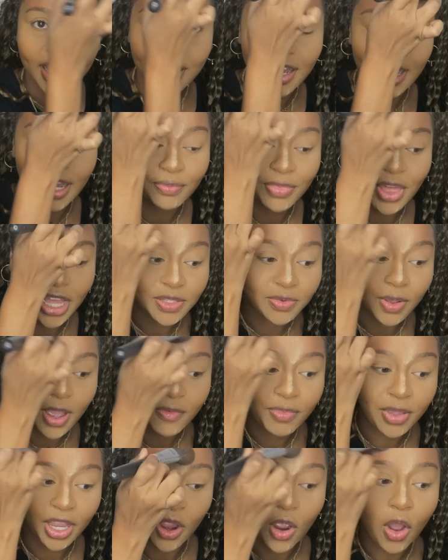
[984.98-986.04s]
That's why
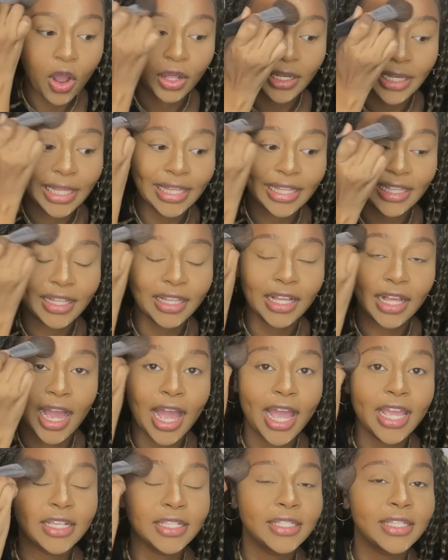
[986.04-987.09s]
I've been calling
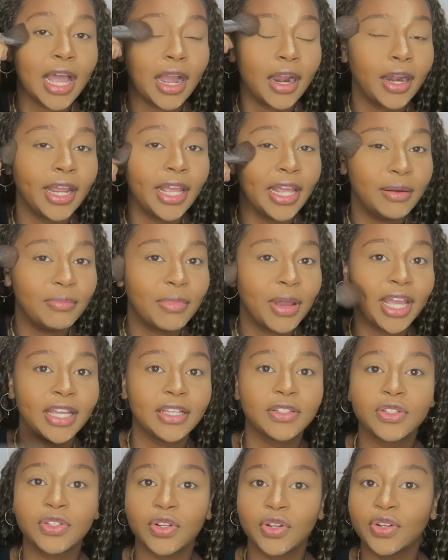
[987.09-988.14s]
guys that are in my
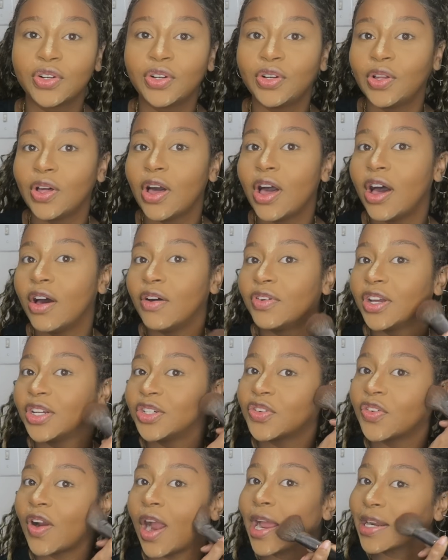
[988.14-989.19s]
circle of
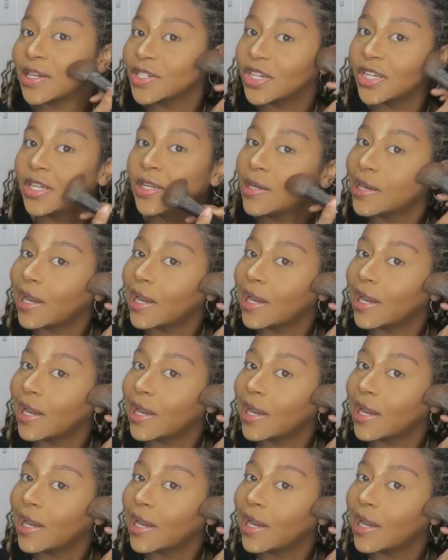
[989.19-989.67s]
attraction,